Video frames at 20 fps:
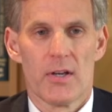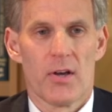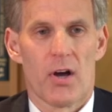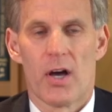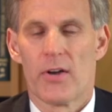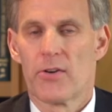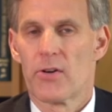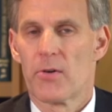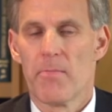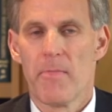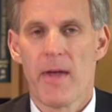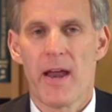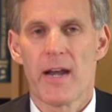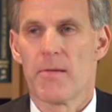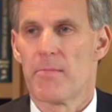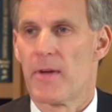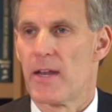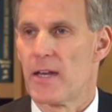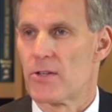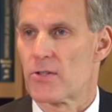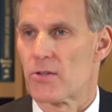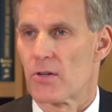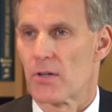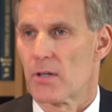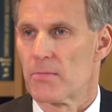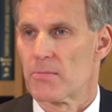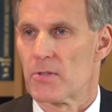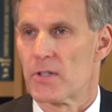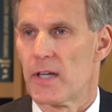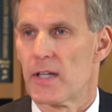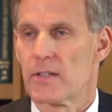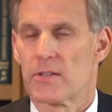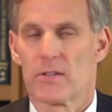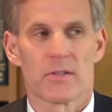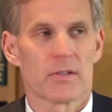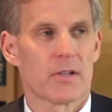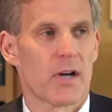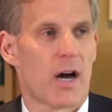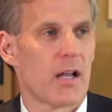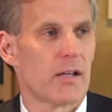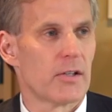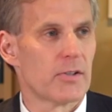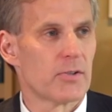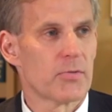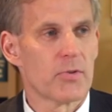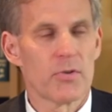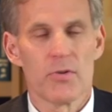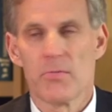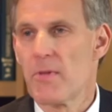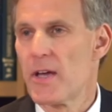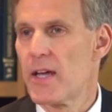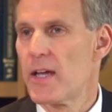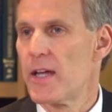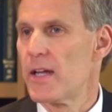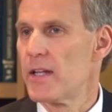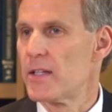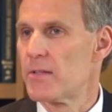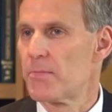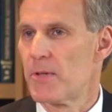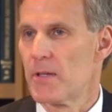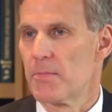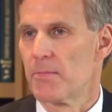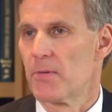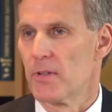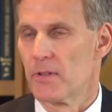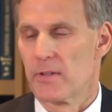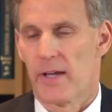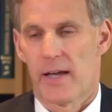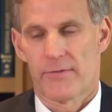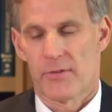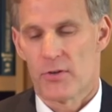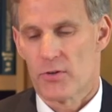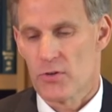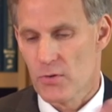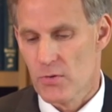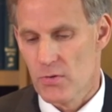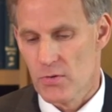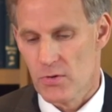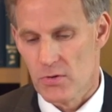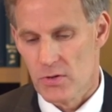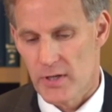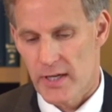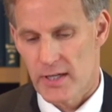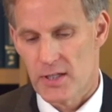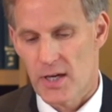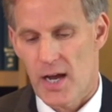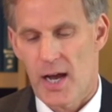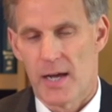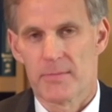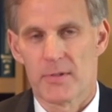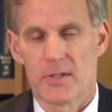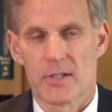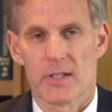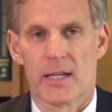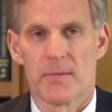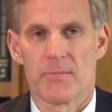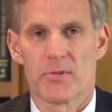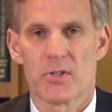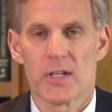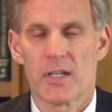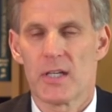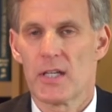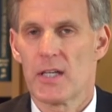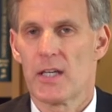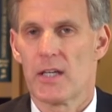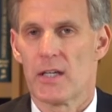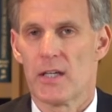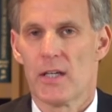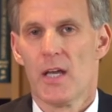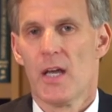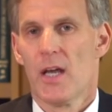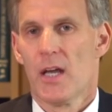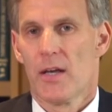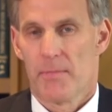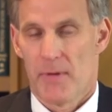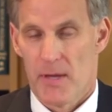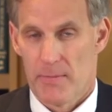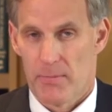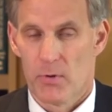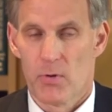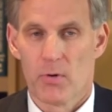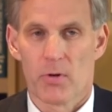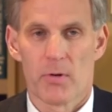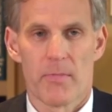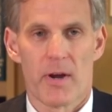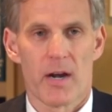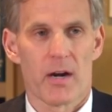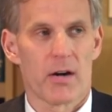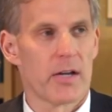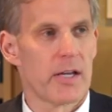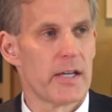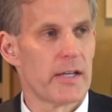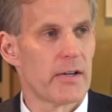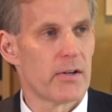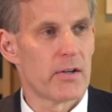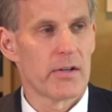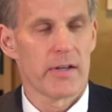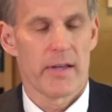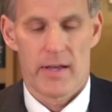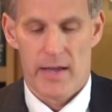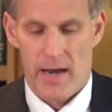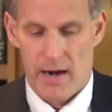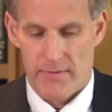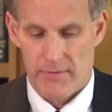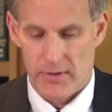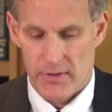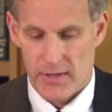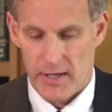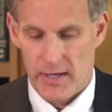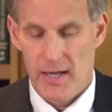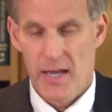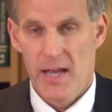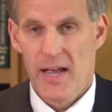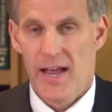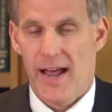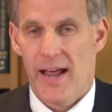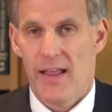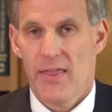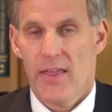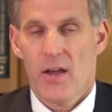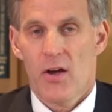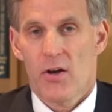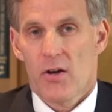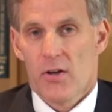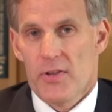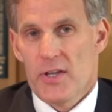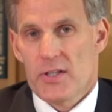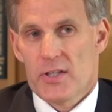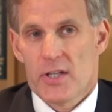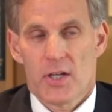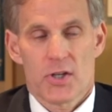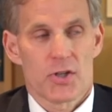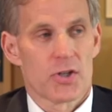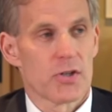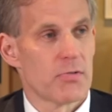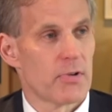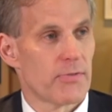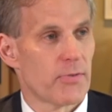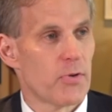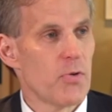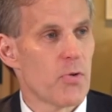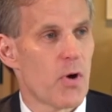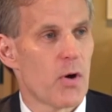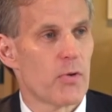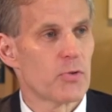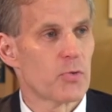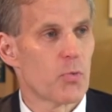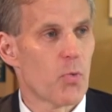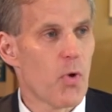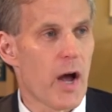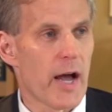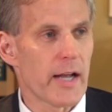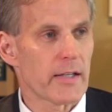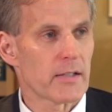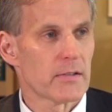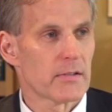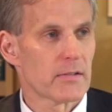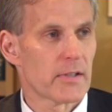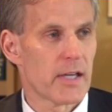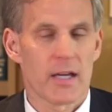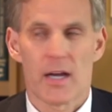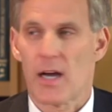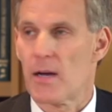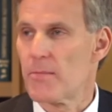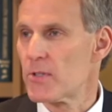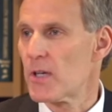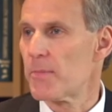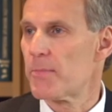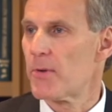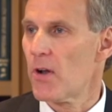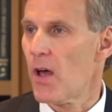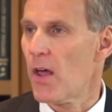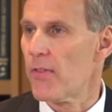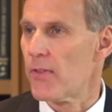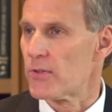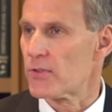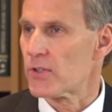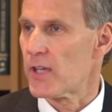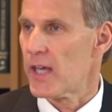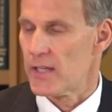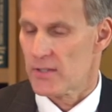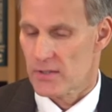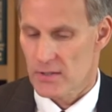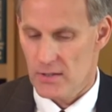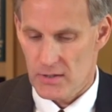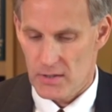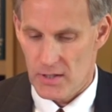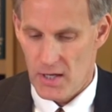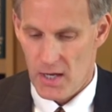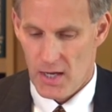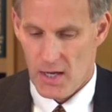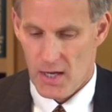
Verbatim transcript: under many, many circumstances college roommates, people after school who get jobs in the same city, people who are married, everything. And they, this issue of who owns what okay, comes up in all those cases